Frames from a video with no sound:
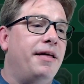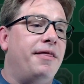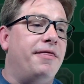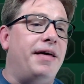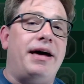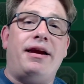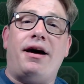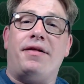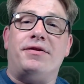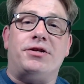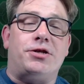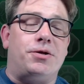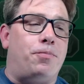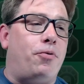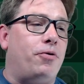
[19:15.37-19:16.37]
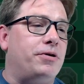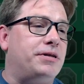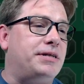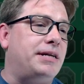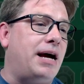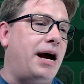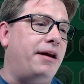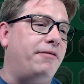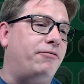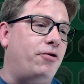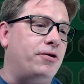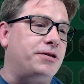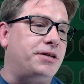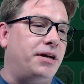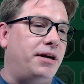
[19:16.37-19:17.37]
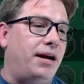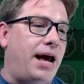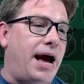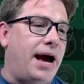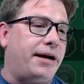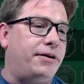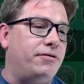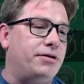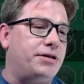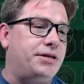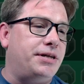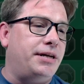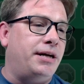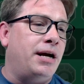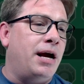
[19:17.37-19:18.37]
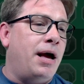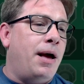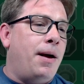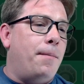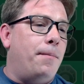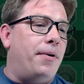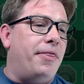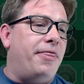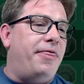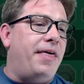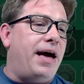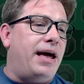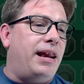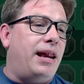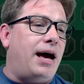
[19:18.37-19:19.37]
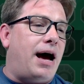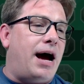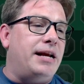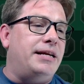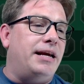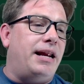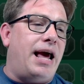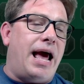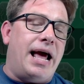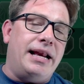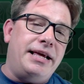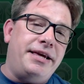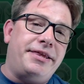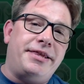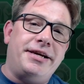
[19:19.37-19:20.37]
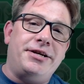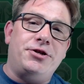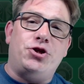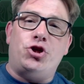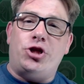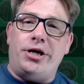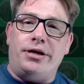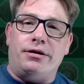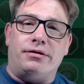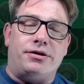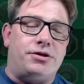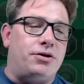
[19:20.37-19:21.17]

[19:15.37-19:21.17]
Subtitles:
Then on the support side, of course, I did accuracy, but then I did anything shield.